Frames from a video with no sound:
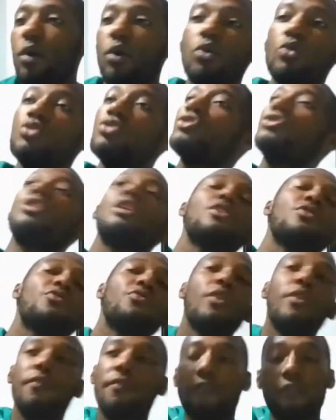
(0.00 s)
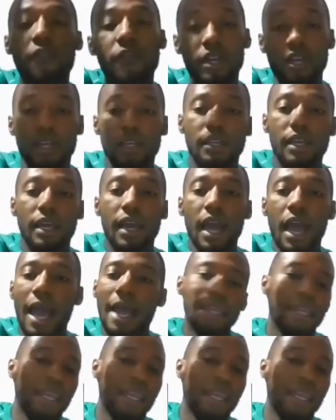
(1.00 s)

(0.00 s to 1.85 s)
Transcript: here who's six foot three, yeah,